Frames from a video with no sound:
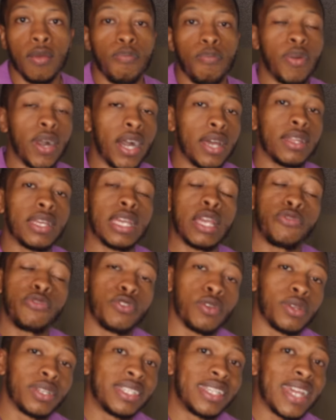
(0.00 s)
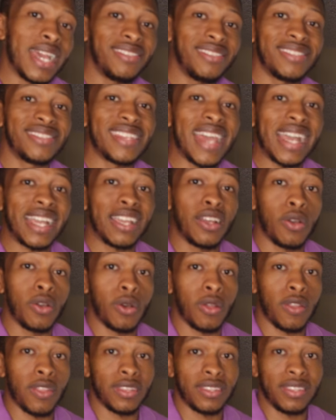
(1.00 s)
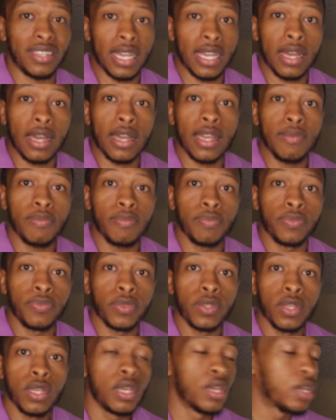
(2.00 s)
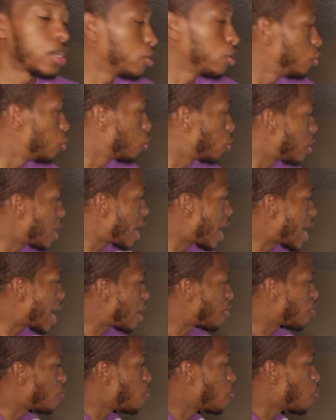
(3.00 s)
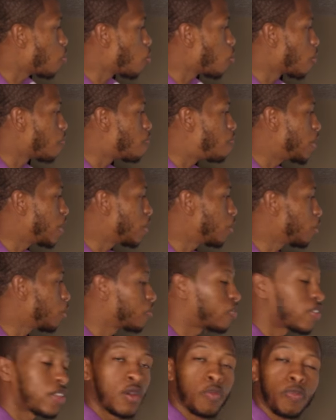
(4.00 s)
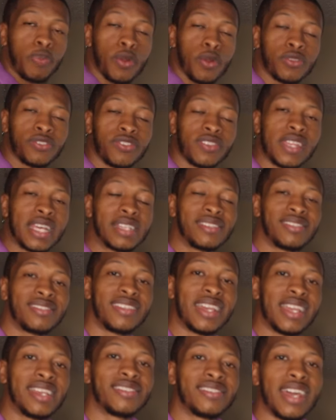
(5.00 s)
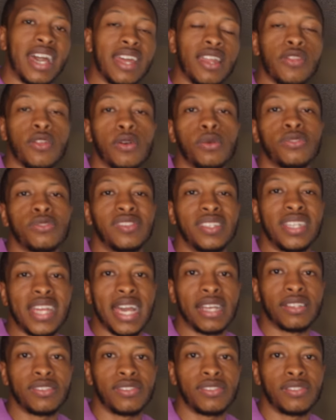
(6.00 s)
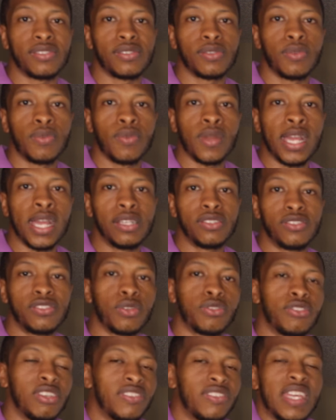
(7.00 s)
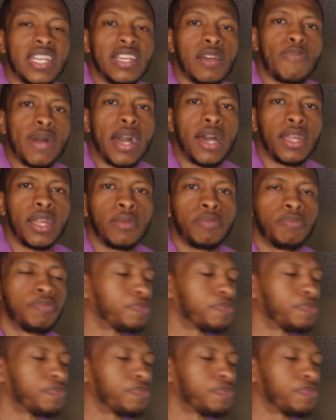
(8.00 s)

But if you're debt stacking all the time, you're going to have more bills than a person that stays out of those debts, right? So just think about it.